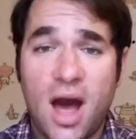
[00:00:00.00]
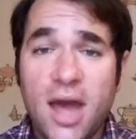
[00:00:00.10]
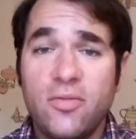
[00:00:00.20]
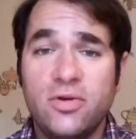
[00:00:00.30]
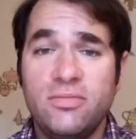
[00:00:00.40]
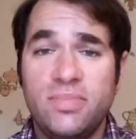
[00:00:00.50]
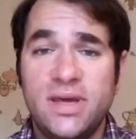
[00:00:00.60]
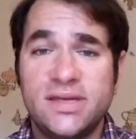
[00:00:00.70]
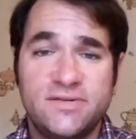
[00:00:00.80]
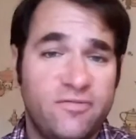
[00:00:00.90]
I wouldn't
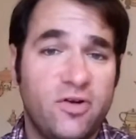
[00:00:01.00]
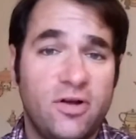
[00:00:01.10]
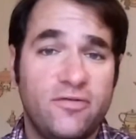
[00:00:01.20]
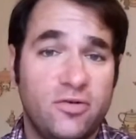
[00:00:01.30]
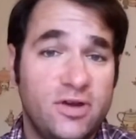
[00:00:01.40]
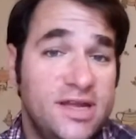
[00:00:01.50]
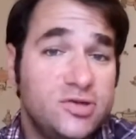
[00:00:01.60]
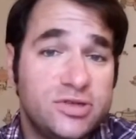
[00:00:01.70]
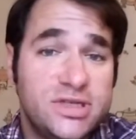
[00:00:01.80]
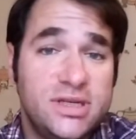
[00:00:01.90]
be as involved or
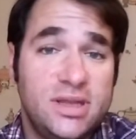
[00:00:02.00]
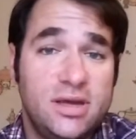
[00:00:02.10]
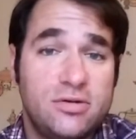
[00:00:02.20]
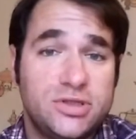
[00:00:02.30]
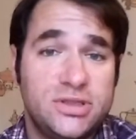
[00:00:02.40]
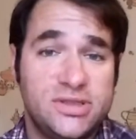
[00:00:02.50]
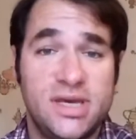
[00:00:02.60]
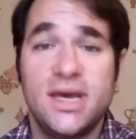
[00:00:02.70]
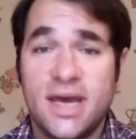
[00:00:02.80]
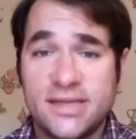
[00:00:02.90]
interested in the
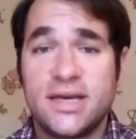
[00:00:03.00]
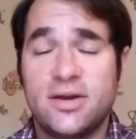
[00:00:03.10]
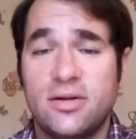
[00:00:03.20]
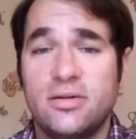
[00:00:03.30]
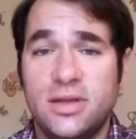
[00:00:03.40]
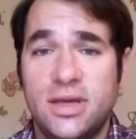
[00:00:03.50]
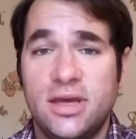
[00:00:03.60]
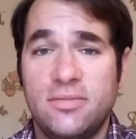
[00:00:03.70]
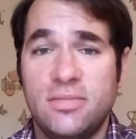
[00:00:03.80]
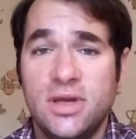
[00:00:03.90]
oceans as I
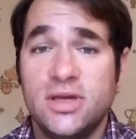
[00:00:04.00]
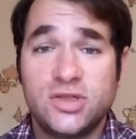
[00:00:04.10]
currently am.